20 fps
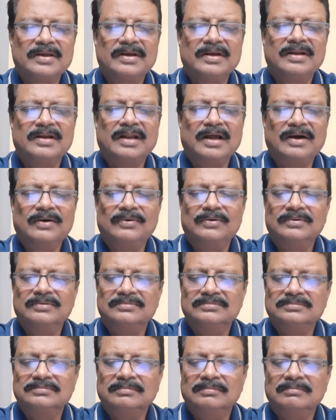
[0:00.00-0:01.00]

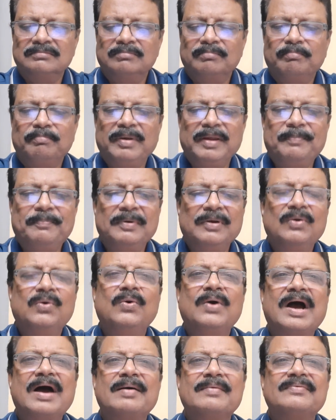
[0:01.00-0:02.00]
Now, people
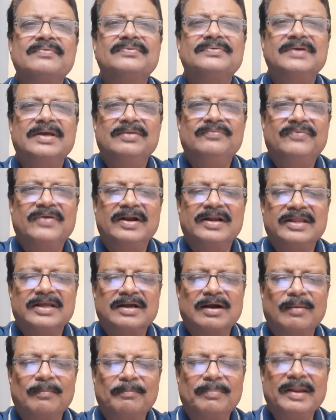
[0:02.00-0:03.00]
who have inferiority
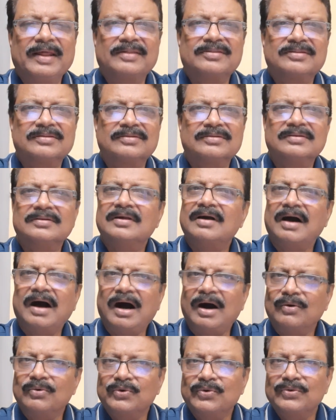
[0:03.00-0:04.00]
complex,
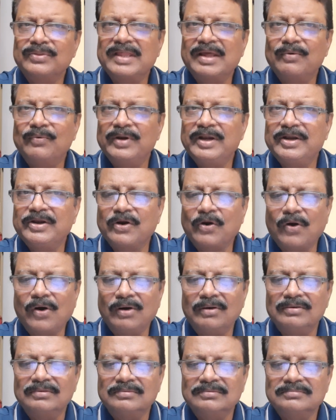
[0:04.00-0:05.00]
how do they withdraw,
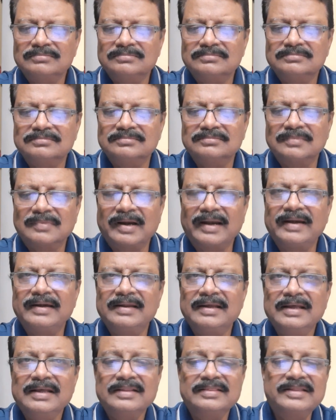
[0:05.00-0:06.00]

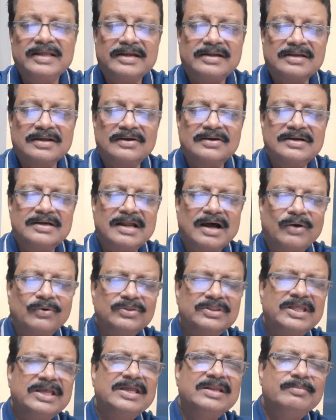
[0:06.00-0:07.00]
right? They turn
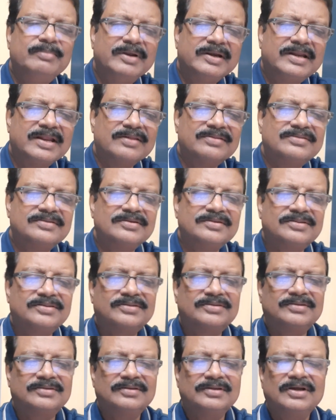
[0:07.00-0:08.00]
down the
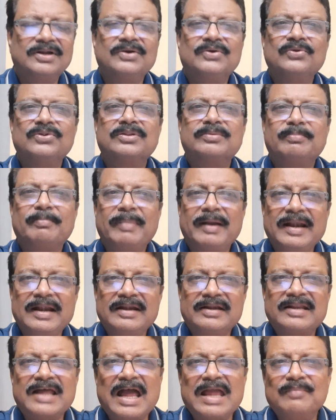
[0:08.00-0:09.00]
invitations to
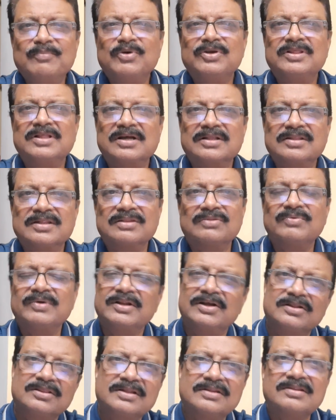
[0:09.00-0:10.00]
spend time with others.
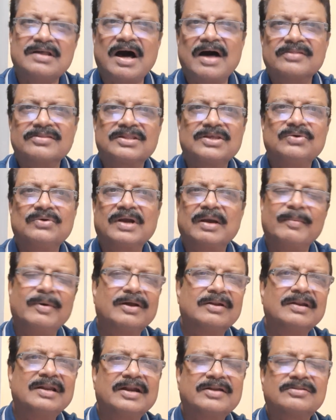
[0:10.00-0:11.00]
When others ask you, come
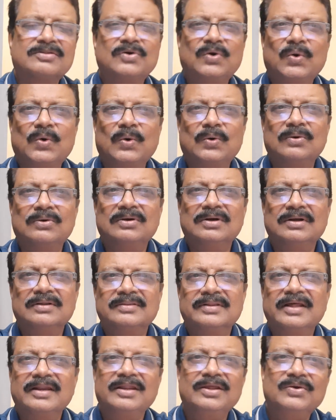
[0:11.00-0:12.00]
on, let's go,
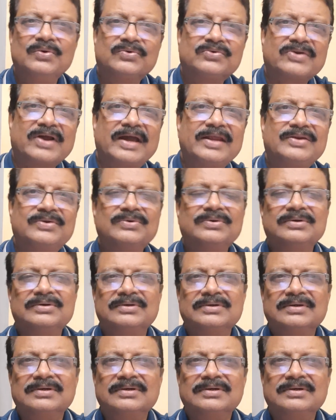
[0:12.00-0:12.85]
then you try to,